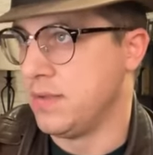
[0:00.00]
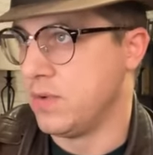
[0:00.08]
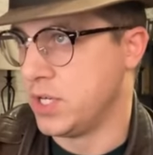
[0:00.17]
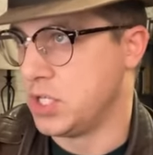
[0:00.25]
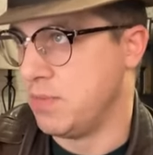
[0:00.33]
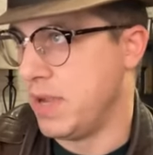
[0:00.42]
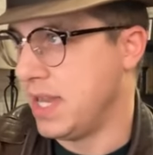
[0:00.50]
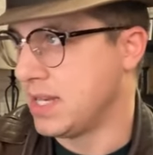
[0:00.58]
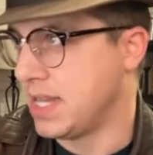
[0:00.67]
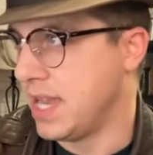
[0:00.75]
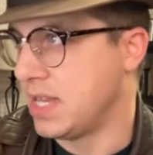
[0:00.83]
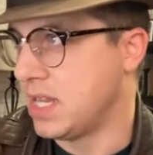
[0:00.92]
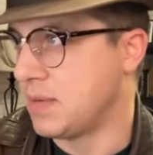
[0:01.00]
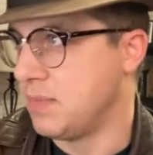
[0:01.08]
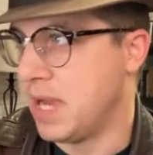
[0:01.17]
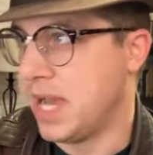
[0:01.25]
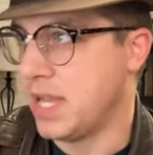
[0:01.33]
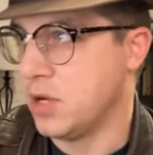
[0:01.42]
The rich man
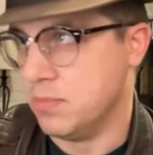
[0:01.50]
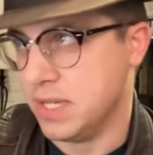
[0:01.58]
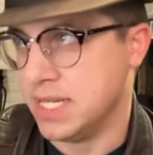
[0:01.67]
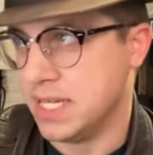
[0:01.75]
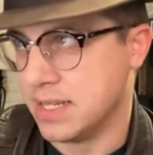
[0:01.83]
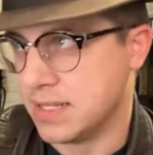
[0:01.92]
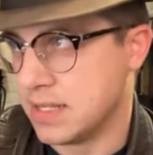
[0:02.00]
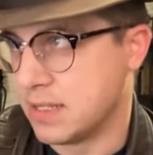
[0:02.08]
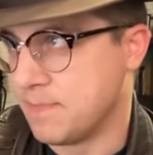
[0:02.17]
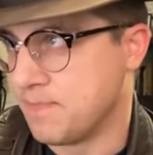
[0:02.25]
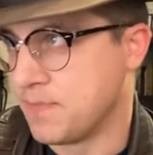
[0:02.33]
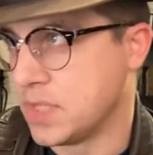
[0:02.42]
cannot buy obedience.